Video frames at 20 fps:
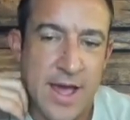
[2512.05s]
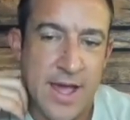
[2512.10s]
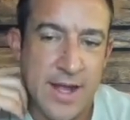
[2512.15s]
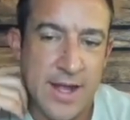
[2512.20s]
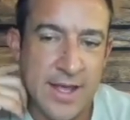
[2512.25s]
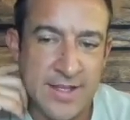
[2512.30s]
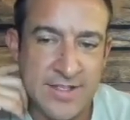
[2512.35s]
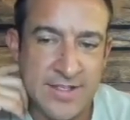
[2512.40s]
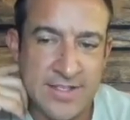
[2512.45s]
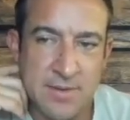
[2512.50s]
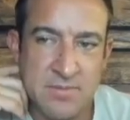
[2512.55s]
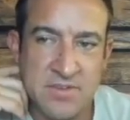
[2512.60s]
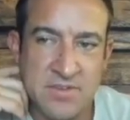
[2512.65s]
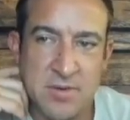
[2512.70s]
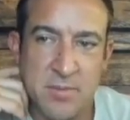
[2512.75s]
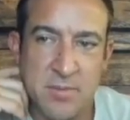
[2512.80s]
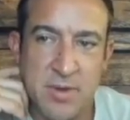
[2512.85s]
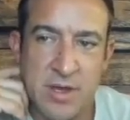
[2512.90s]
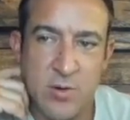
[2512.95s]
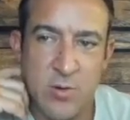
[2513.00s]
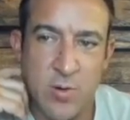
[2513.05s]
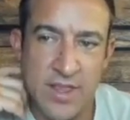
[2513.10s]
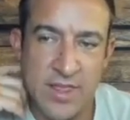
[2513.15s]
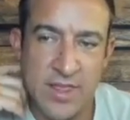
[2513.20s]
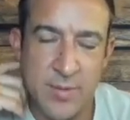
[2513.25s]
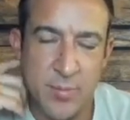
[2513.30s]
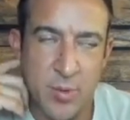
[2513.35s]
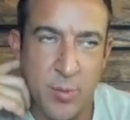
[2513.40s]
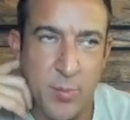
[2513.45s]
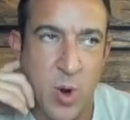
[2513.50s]
and he seems to be quite
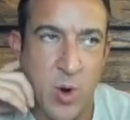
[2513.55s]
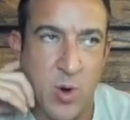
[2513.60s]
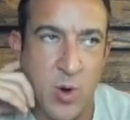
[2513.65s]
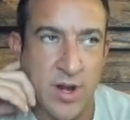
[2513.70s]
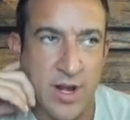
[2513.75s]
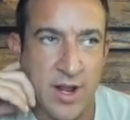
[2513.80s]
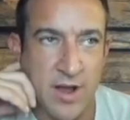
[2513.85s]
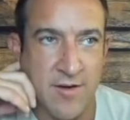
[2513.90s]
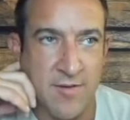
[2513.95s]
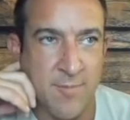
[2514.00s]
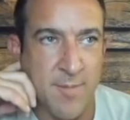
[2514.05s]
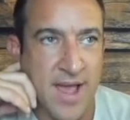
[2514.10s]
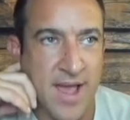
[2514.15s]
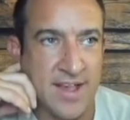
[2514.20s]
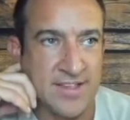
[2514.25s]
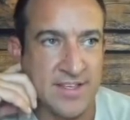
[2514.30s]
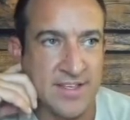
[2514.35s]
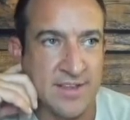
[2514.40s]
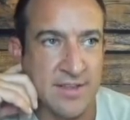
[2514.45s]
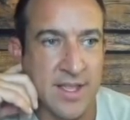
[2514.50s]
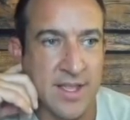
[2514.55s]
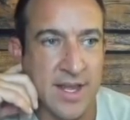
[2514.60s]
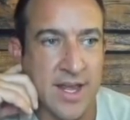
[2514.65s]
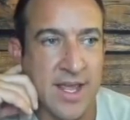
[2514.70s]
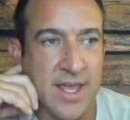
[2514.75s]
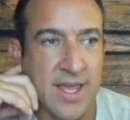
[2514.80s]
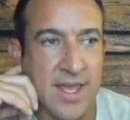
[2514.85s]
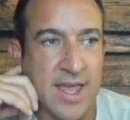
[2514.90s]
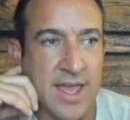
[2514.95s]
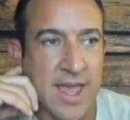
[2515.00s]
the proponent of
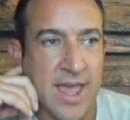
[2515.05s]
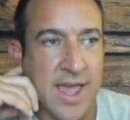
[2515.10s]
masculinity